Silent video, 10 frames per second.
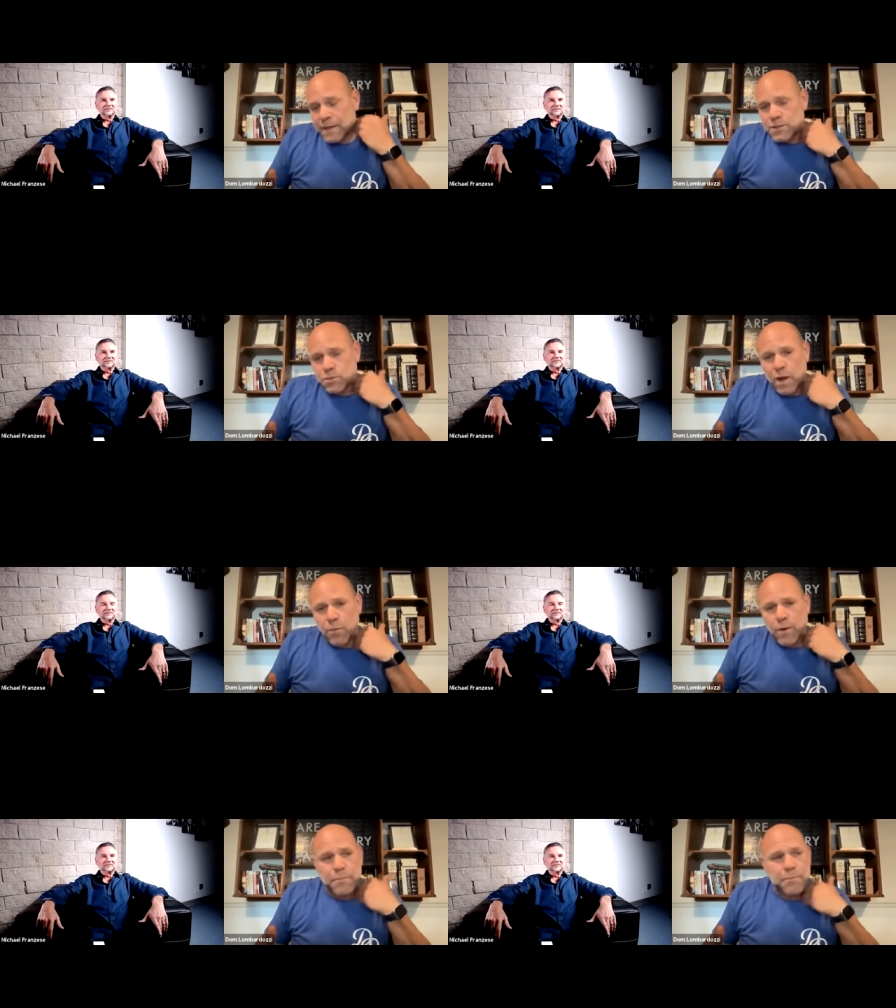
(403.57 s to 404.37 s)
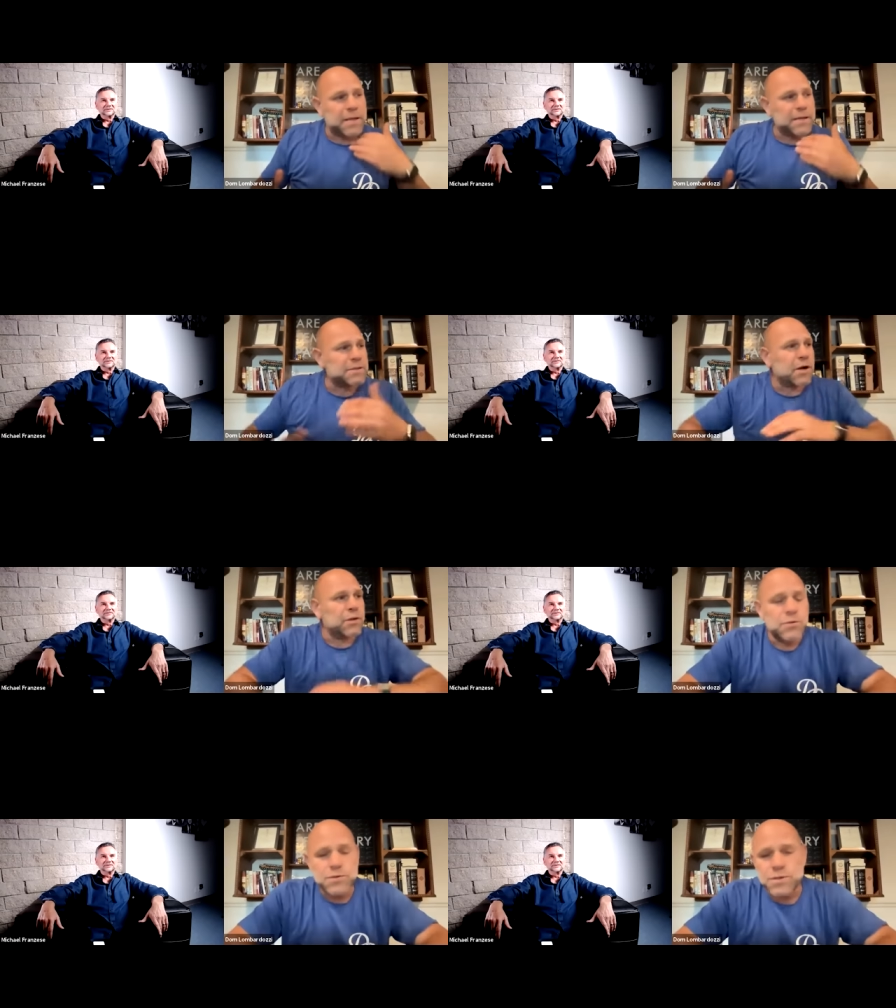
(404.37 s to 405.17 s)
I based I went
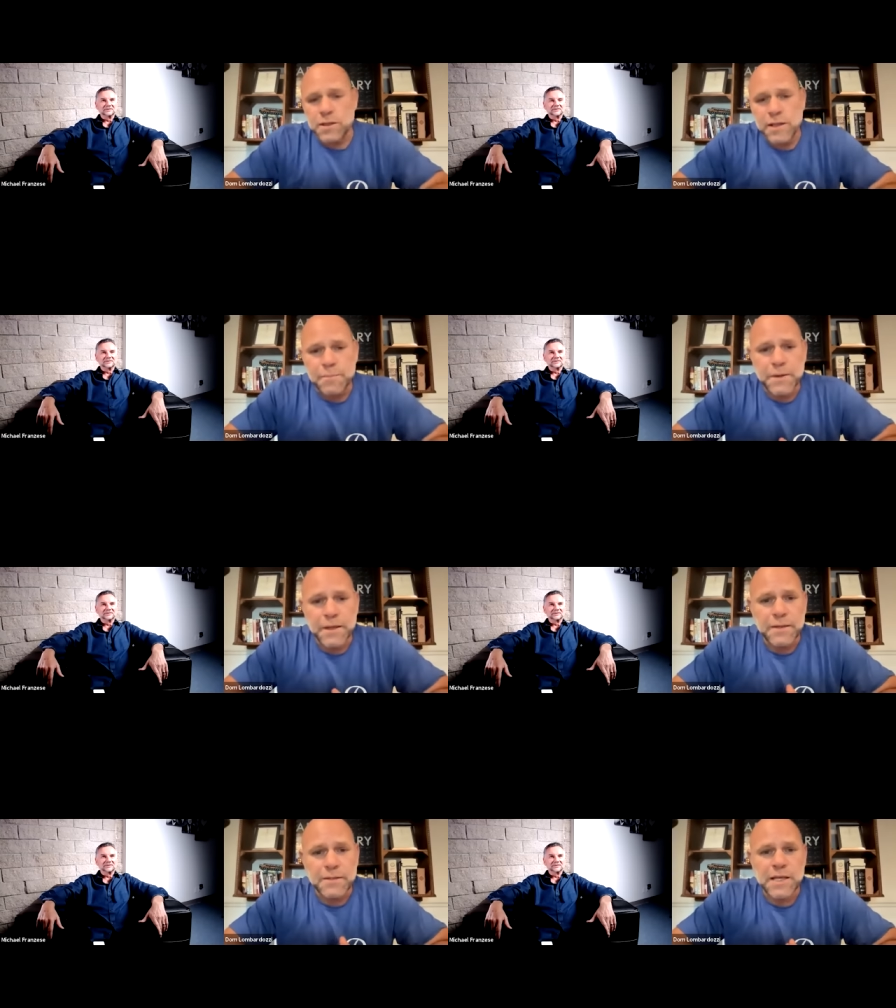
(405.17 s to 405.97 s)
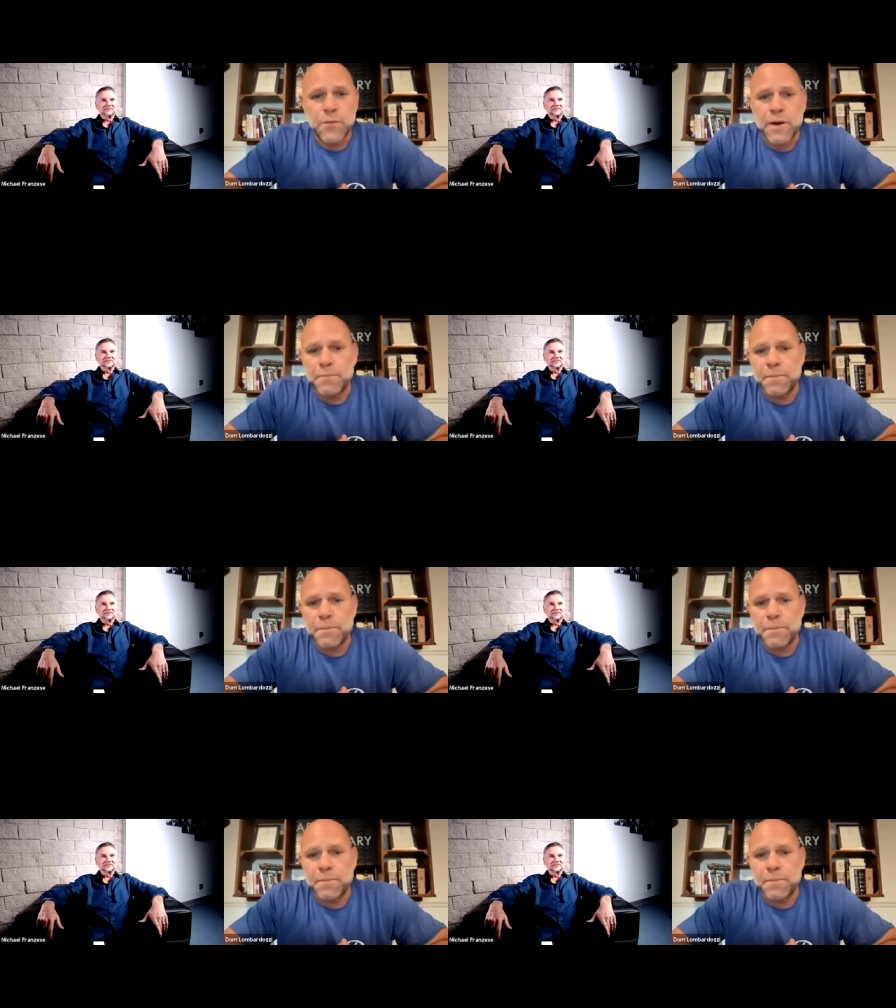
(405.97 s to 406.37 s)
based on news clippings,